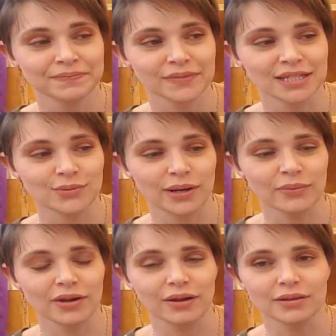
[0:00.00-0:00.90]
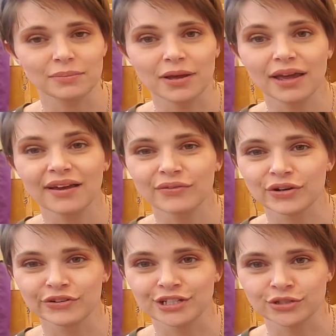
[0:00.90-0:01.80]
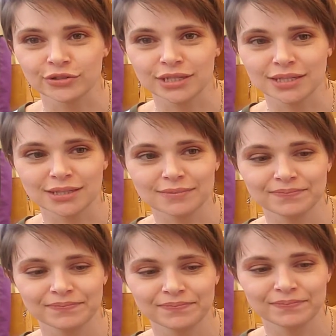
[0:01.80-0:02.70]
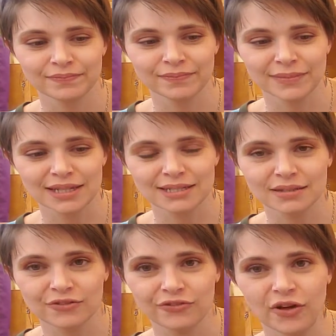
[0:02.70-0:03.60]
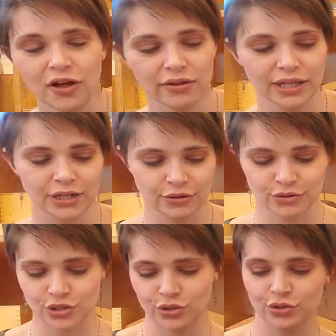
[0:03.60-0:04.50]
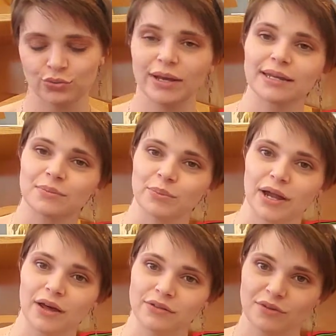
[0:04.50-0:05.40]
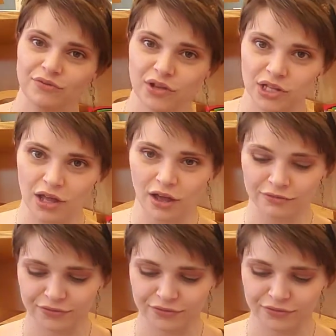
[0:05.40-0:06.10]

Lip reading: That's why we call them evergreen trees, because in the fall they don't turn red and brown and fall off.